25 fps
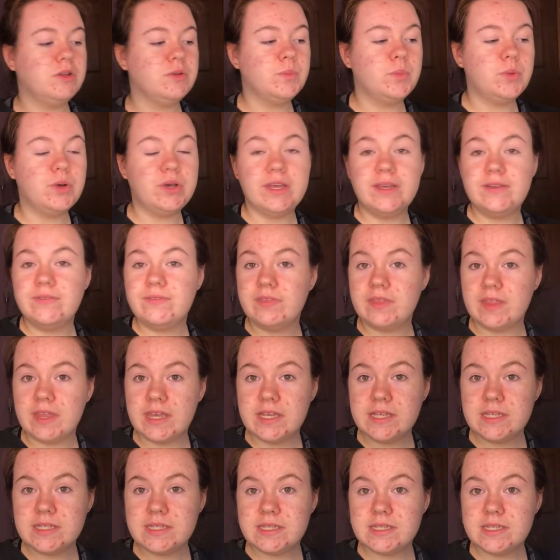But if
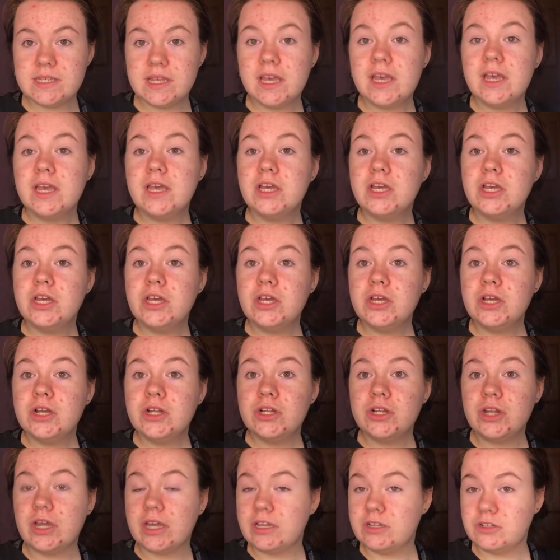this
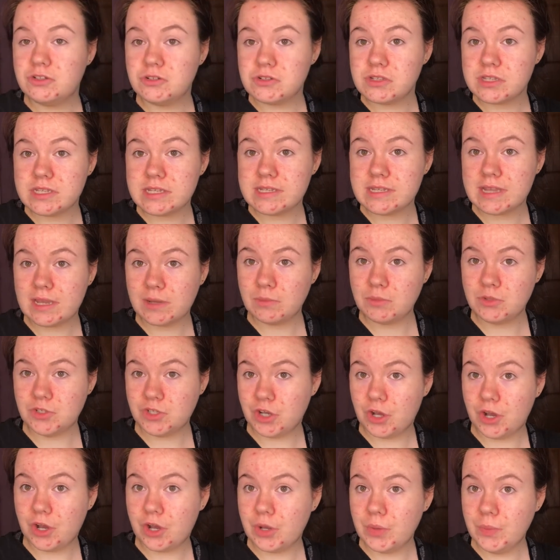like does the same
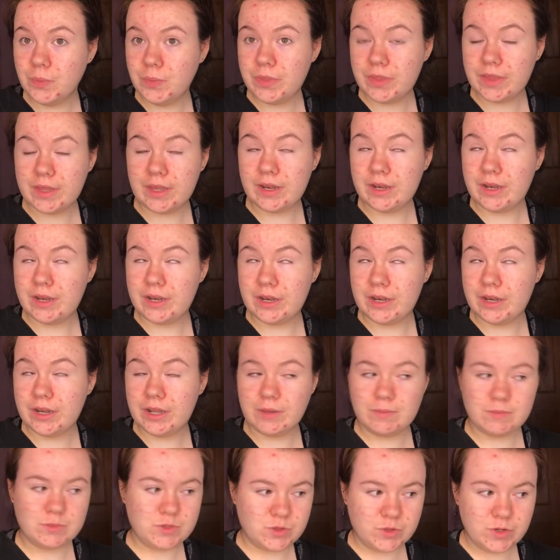job, then
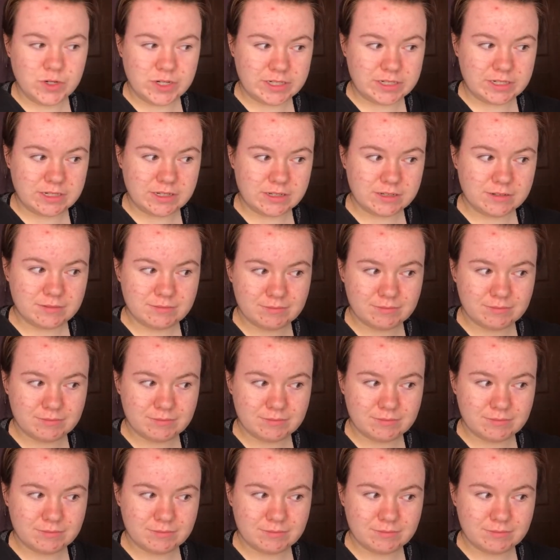I'm sorted.